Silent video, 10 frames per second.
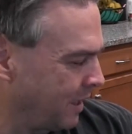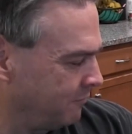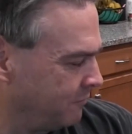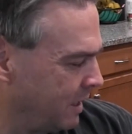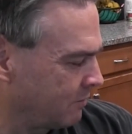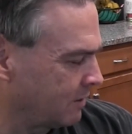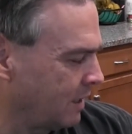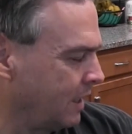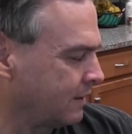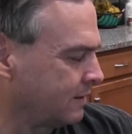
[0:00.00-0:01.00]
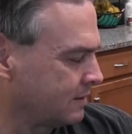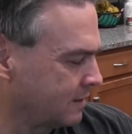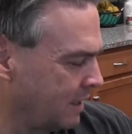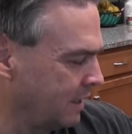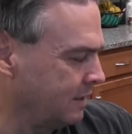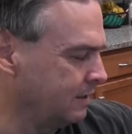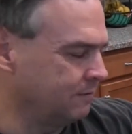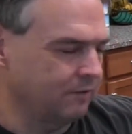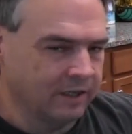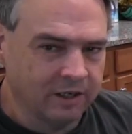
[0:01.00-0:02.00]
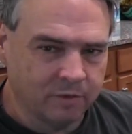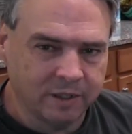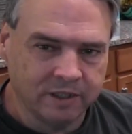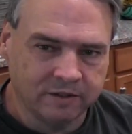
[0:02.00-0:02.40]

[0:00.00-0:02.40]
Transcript: I've never liked the side of the helmet